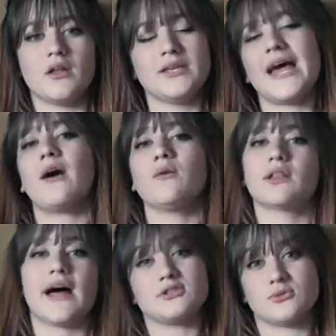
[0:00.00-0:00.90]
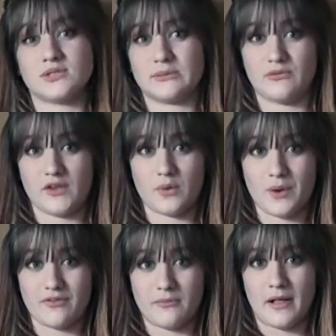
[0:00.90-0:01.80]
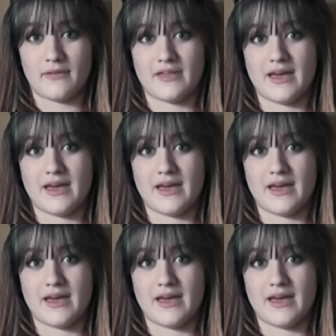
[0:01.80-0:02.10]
Now, classrooms are moving away from all of